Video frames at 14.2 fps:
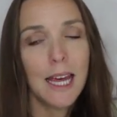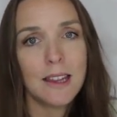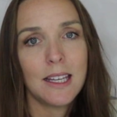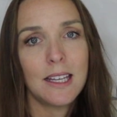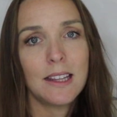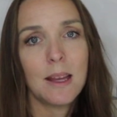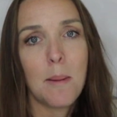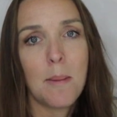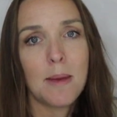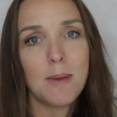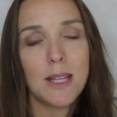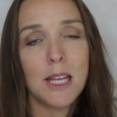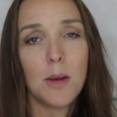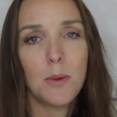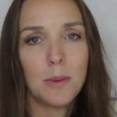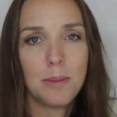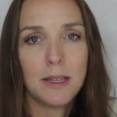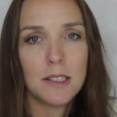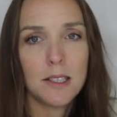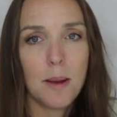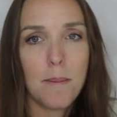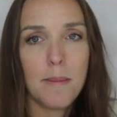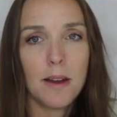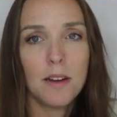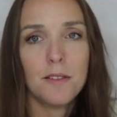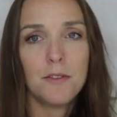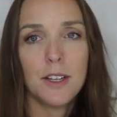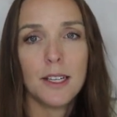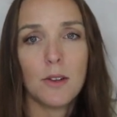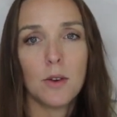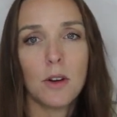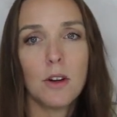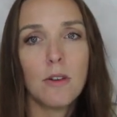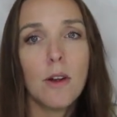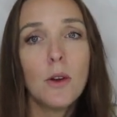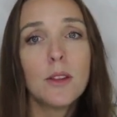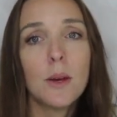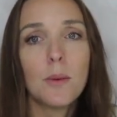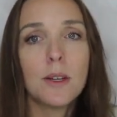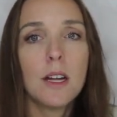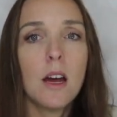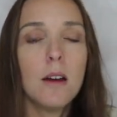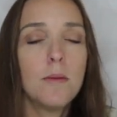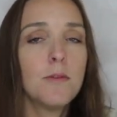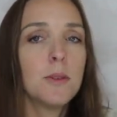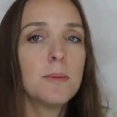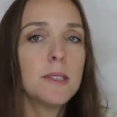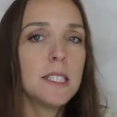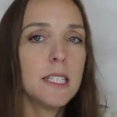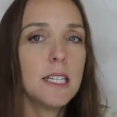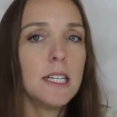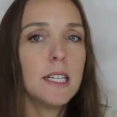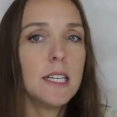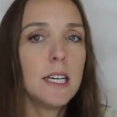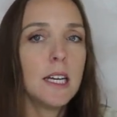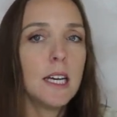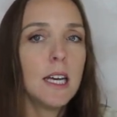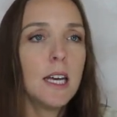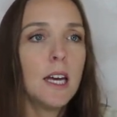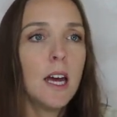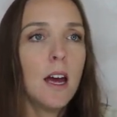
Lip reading: I think that maybe there would be some benefit or growth that would come from seeing